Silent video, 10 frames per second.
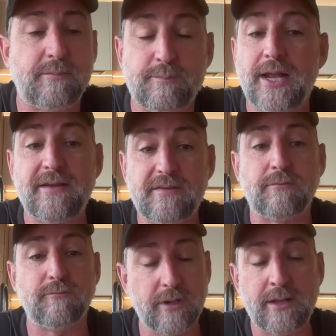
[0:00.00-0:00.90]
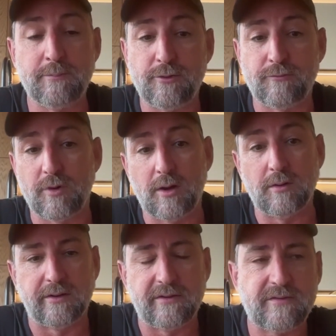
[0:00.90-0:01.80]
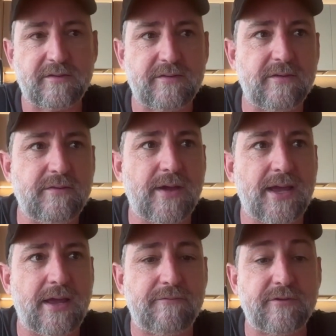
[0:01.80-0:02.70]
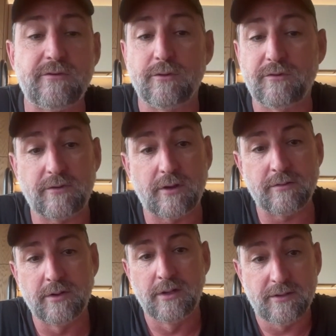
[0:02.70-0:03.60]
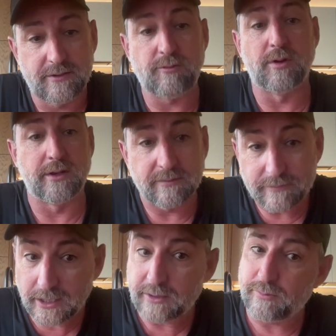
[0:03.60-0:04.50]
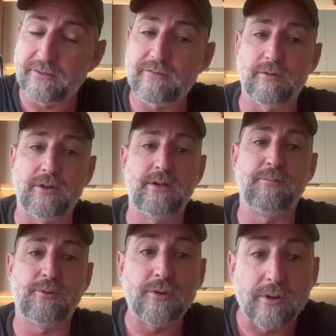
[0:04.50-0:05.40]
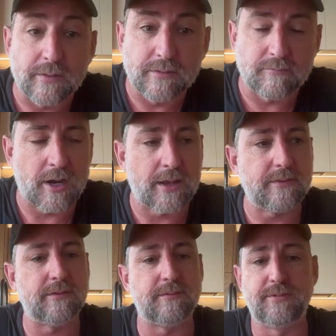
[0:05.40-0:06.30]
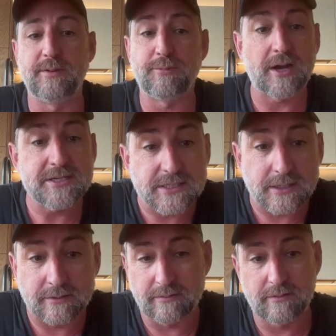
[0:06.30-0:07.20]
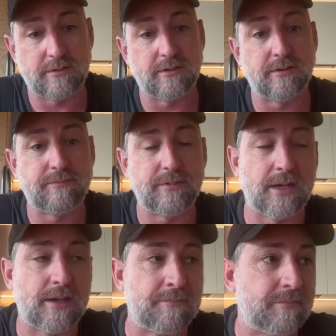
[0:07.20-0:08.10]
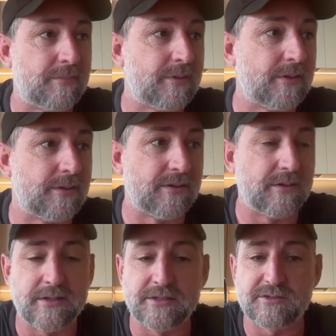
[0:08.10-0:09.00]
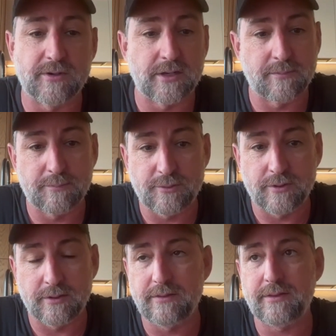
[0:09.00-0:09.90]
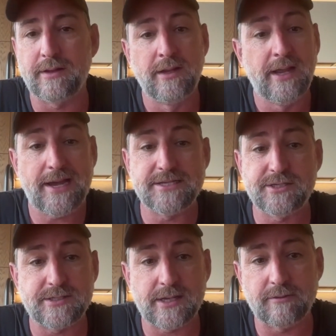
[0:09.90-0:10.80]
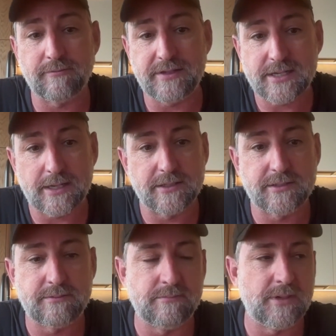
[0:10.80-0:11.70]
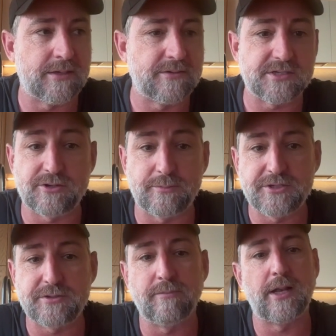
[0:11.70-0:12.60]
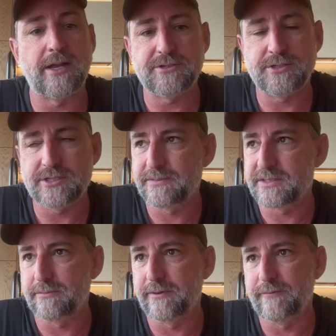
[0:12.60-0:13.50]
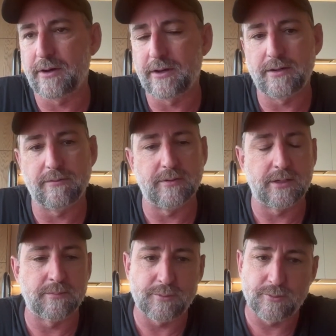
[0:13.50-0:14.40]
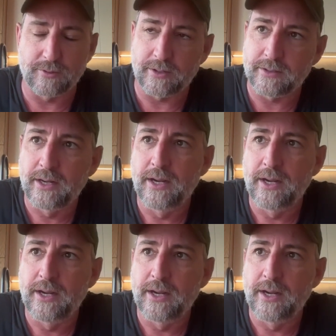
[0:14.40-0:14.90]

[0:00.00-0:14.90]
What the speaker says: plays a really important role in the success of AF, it's also the quality of the liquid is really important, right? The pricing the is really important. As you say, the retailer and distribution relationships that we've got are really important.